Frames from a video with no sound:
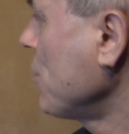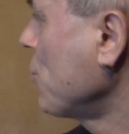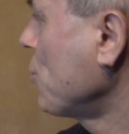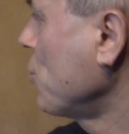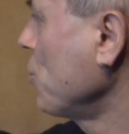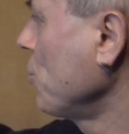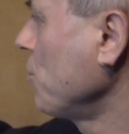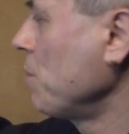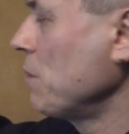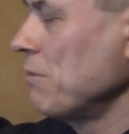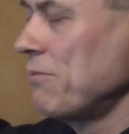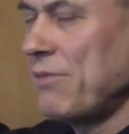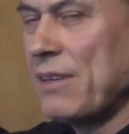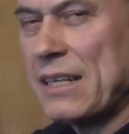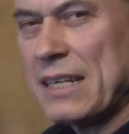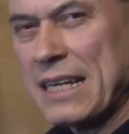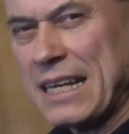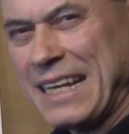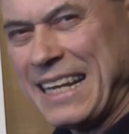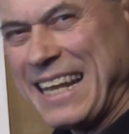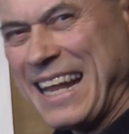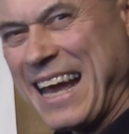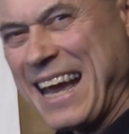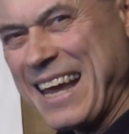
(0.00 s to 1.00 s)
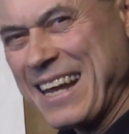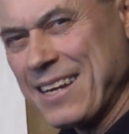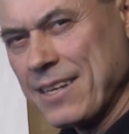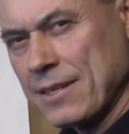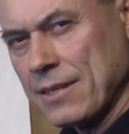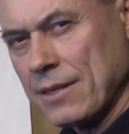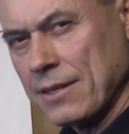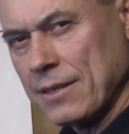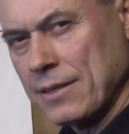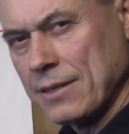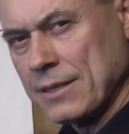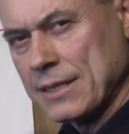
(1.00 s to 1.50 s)
should be very light
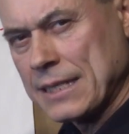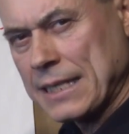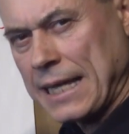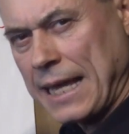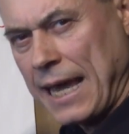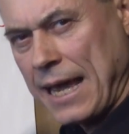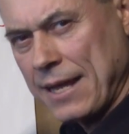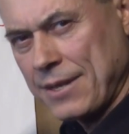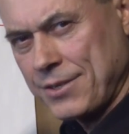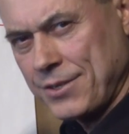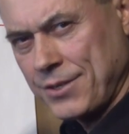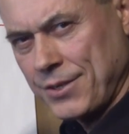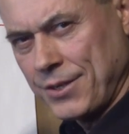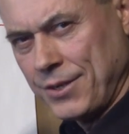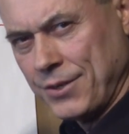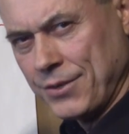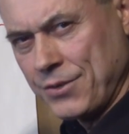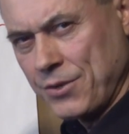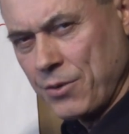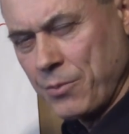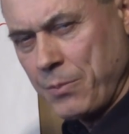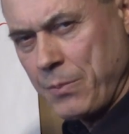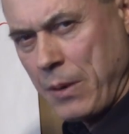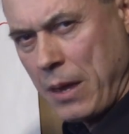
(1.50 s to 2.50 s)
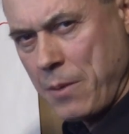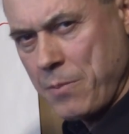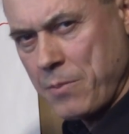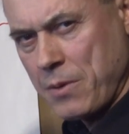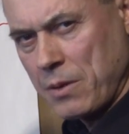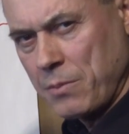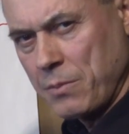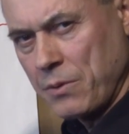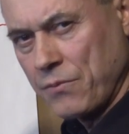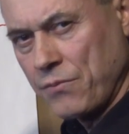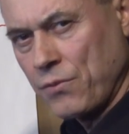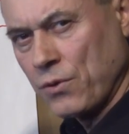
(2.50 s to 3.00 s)
sketch on your paper
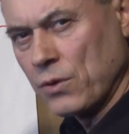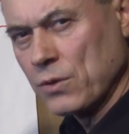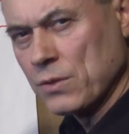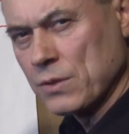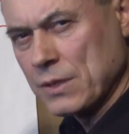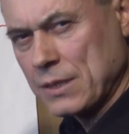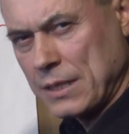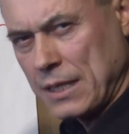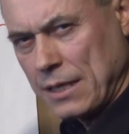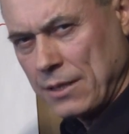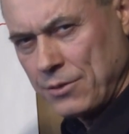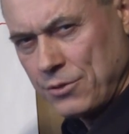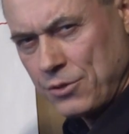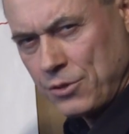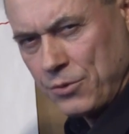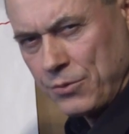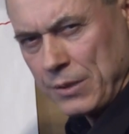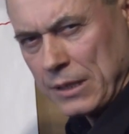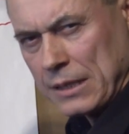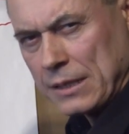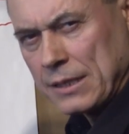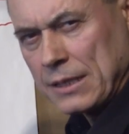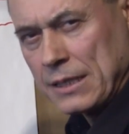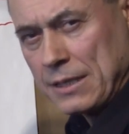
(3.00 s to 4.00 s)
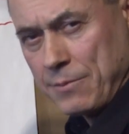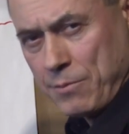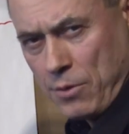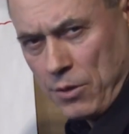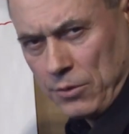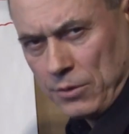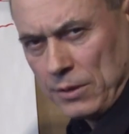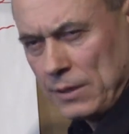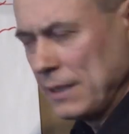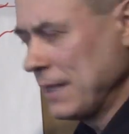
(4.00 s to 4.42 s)
before you start drawing really model.